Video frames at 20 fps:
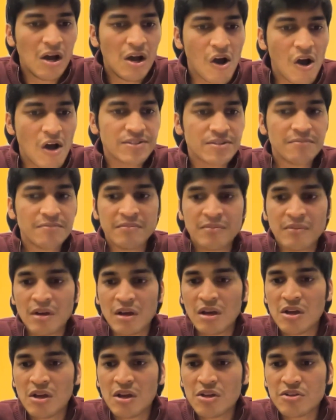
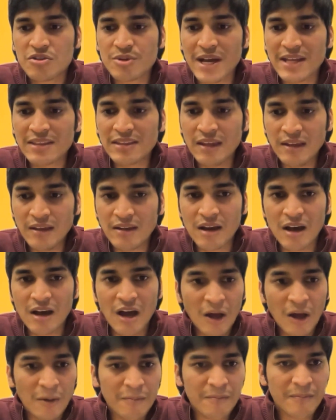Awesome. So I think
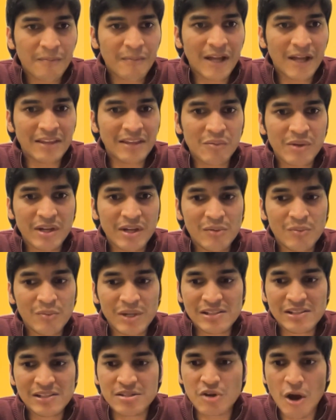
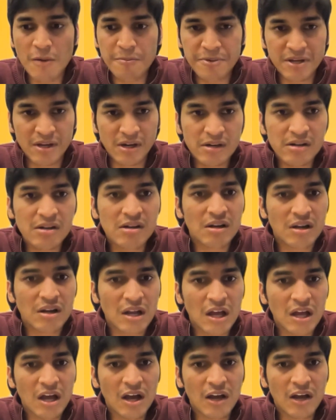we'll stop here,
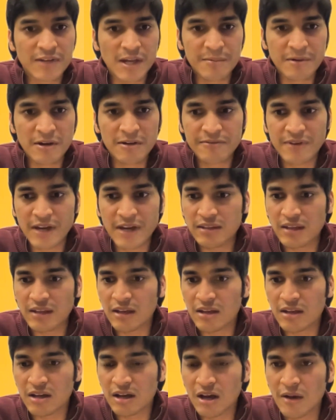Vaibhav. I
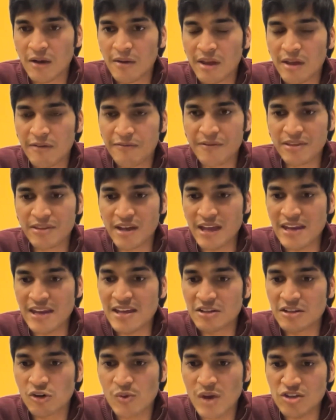think if there are any
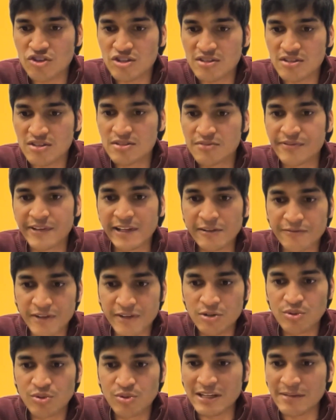other questions, feel
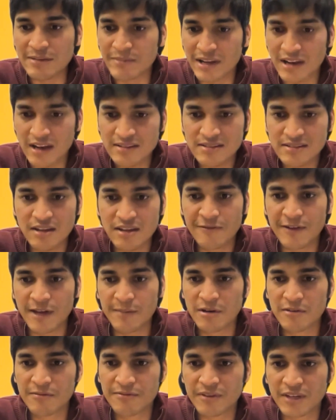free to email us.
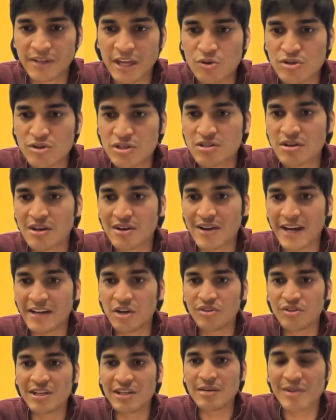Vaibhav, can you just write
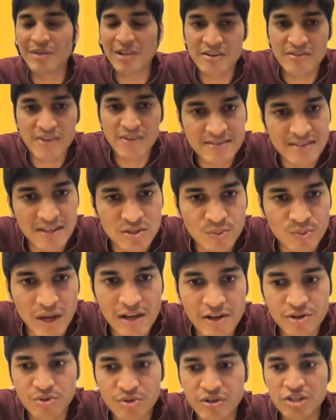down the email address as
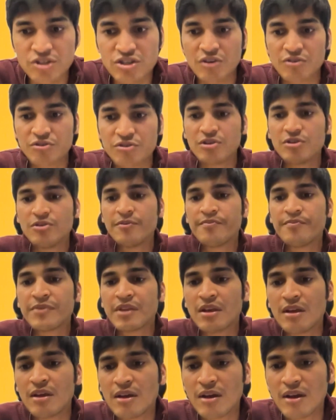well to reach out to you?
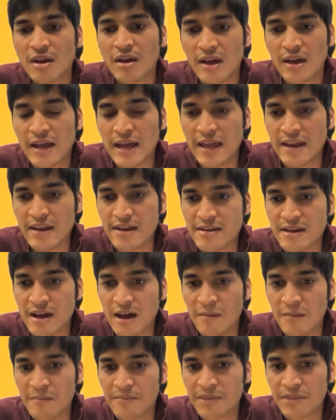Okay. And
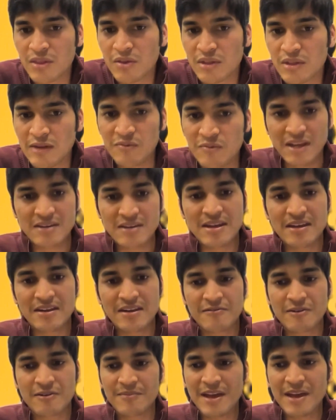then we can take
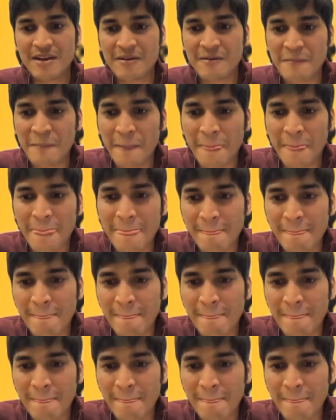it from there.